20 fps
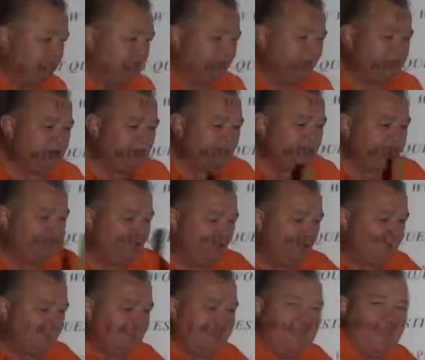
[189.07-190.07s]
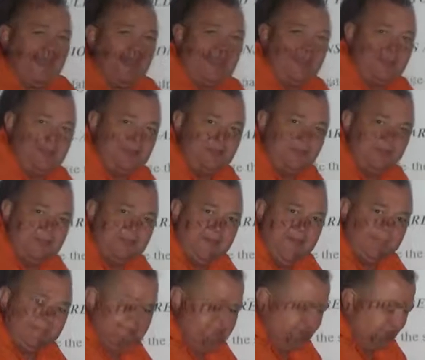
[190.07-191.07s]
if you're performing that and you're in
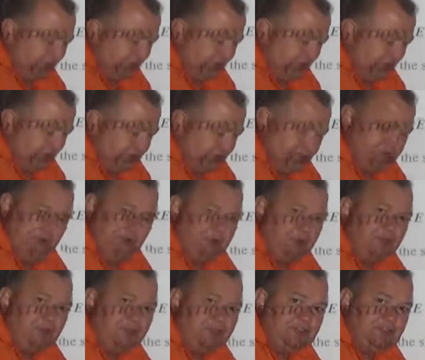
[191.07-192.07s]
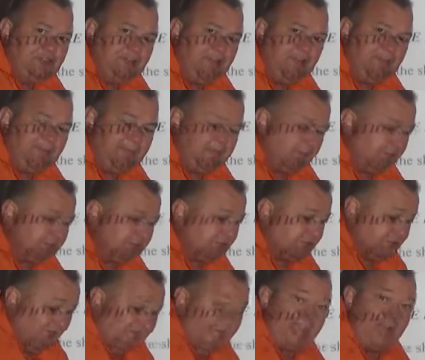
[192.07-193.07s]
that position and you're doing a good job and the person
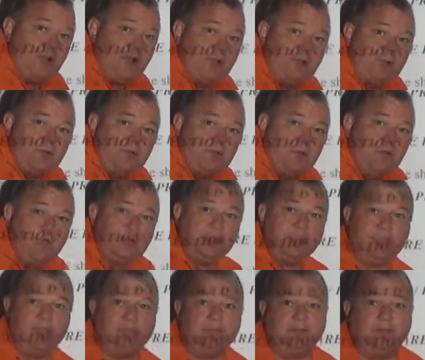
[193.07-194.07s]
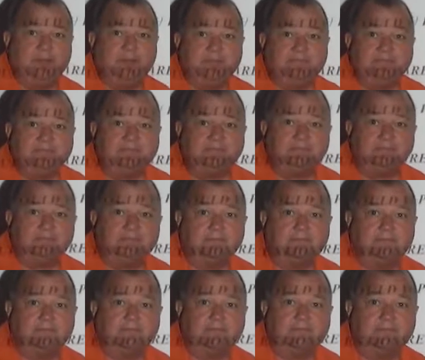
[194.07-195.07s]
goes, ow, what do?
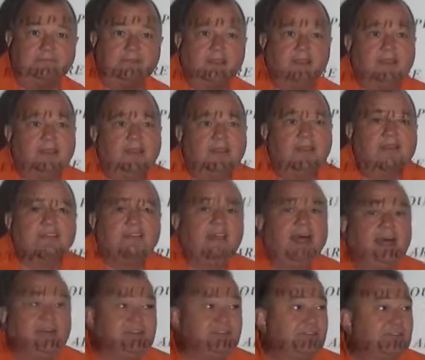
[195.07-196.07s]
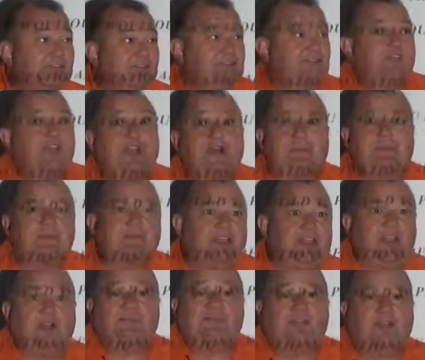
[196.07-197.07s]
Because a lot of us will jump or
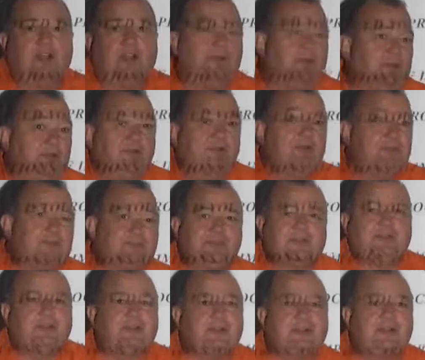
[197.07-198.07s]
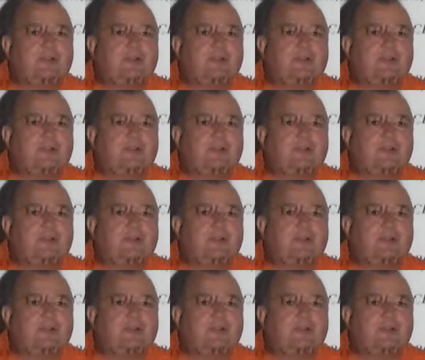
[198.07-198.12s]
say, I'm sorry, or oops, or